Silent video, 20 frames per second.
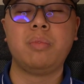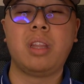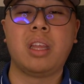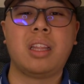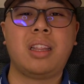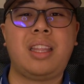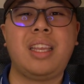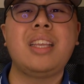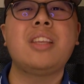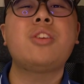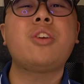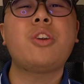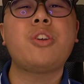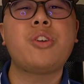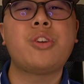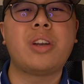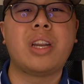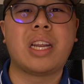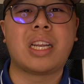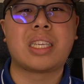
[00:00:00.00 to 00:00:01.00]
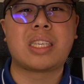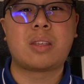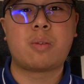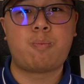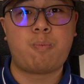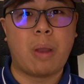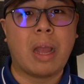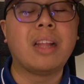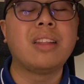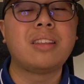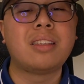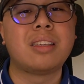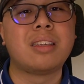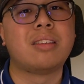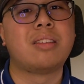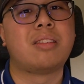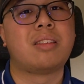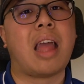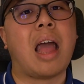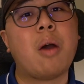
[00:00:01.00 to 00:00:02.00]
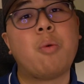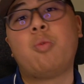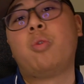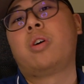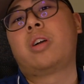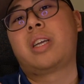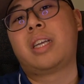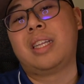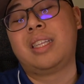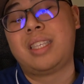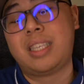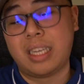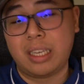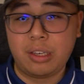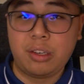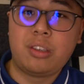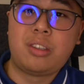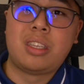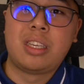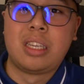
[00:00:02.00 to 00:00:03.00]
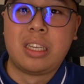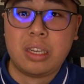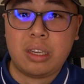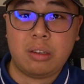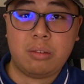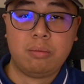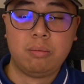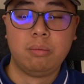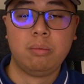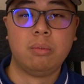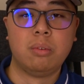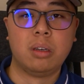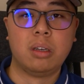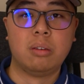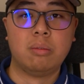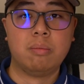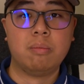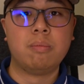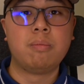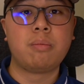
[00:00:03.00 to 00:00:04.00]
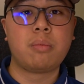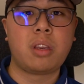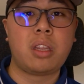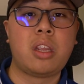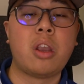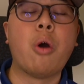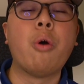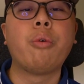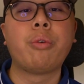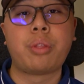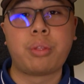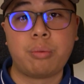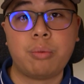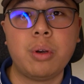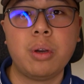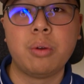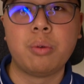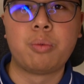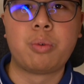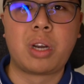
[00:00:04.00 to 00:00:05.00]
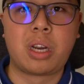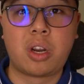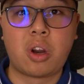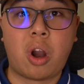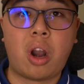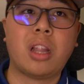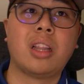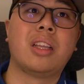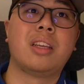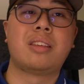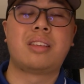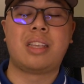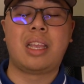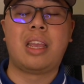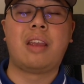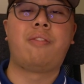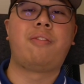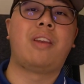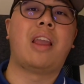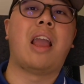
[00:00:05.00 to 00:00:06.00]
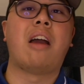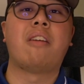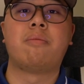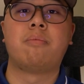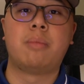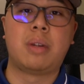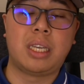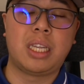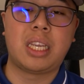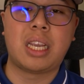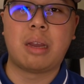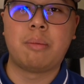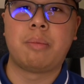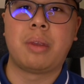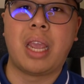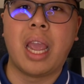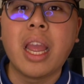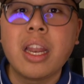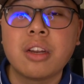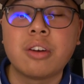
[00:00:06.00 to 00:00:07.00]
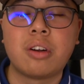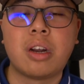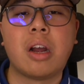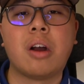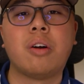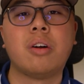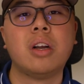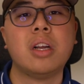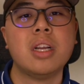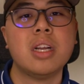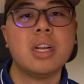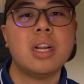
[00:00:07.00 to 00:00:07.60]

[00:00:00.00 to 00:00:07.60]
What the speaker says: These are your expenses that will continue to go through regardless if you have money coming in or out.